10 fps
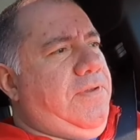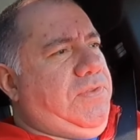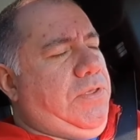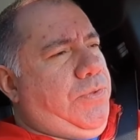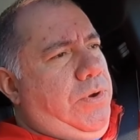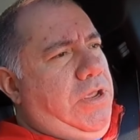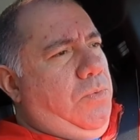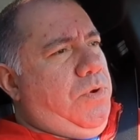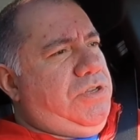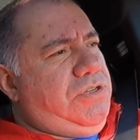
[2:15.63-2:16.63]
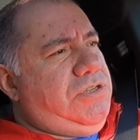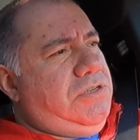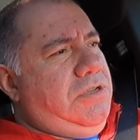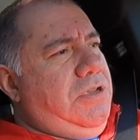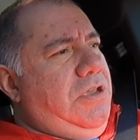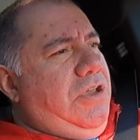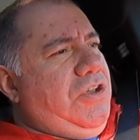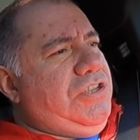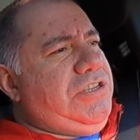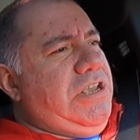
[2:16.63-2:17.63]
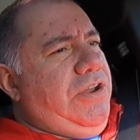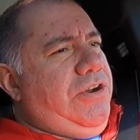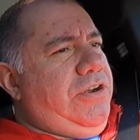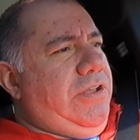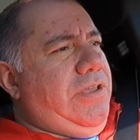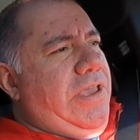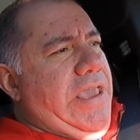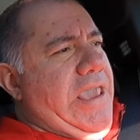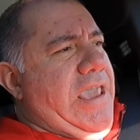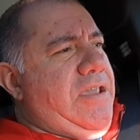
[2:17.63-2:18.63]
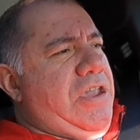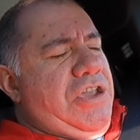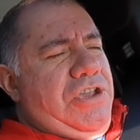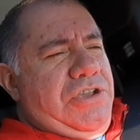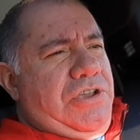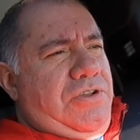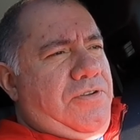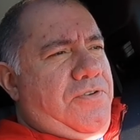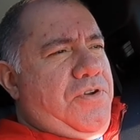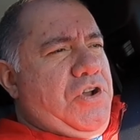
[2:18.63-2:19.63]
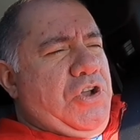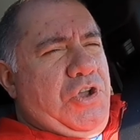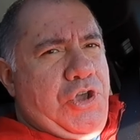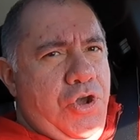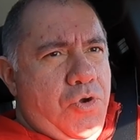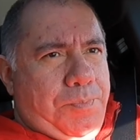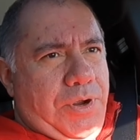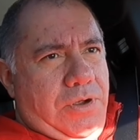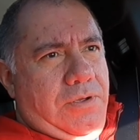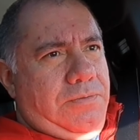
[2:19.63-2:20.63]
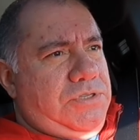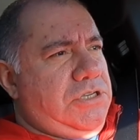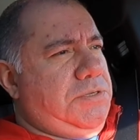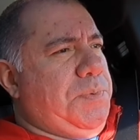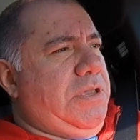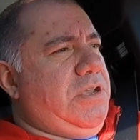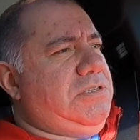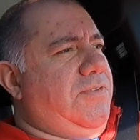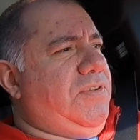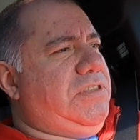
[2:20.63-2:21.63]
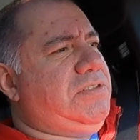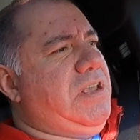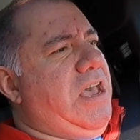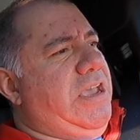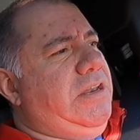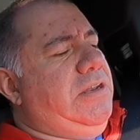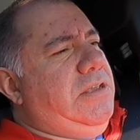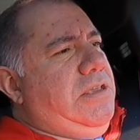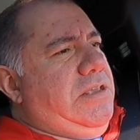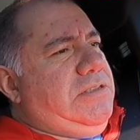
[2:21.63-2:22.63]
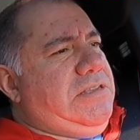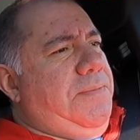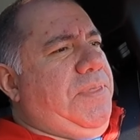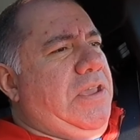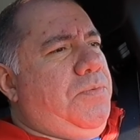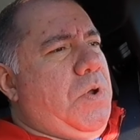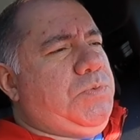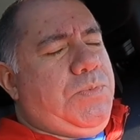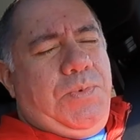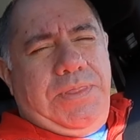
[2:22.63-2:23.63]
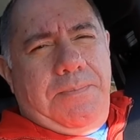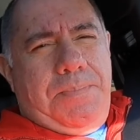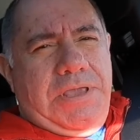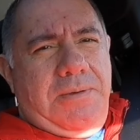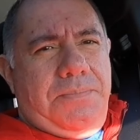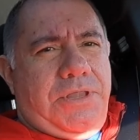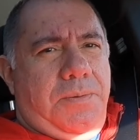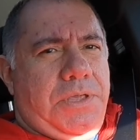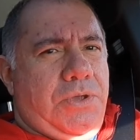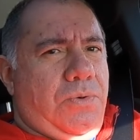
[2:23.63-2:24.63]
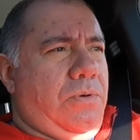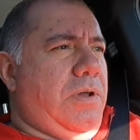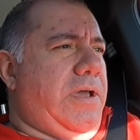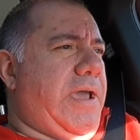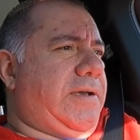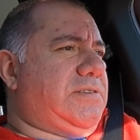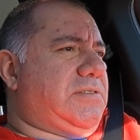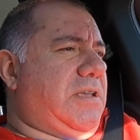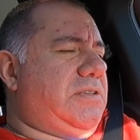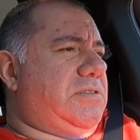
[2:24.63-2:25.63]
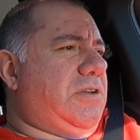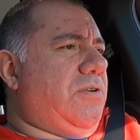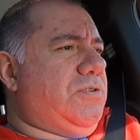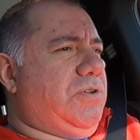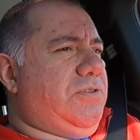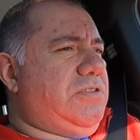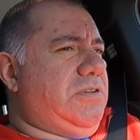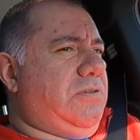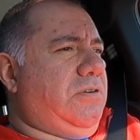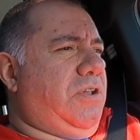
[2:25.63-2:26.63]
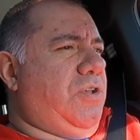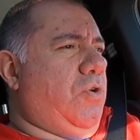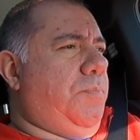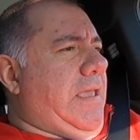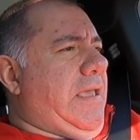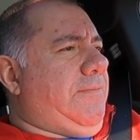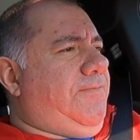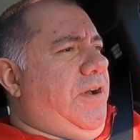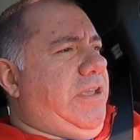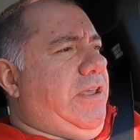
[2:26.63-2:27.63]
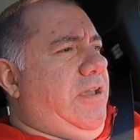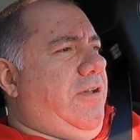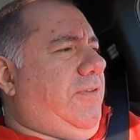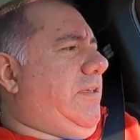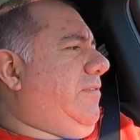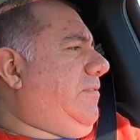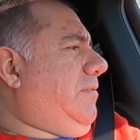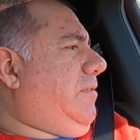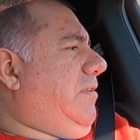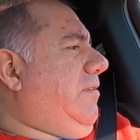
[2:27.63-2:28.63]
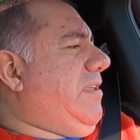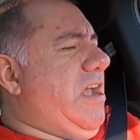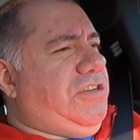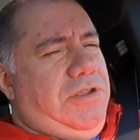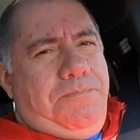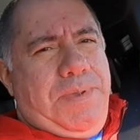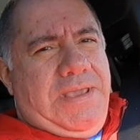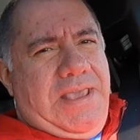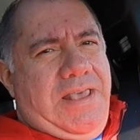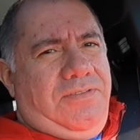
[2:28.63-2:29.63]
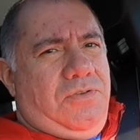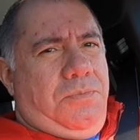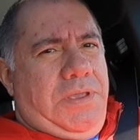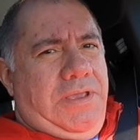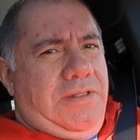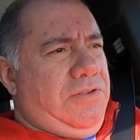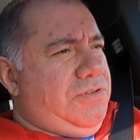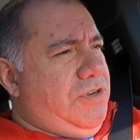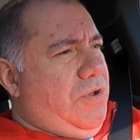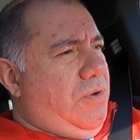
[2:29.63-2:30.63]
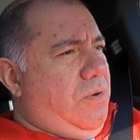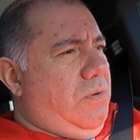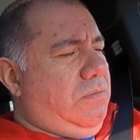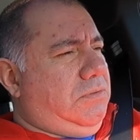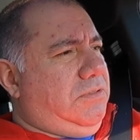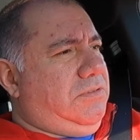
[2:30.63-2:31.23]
53, which is considered a coupe just because of its design. Same thing goes with the BMW X6. They're also considered coupe. And funny enough, because this is actually a big SUV. There's no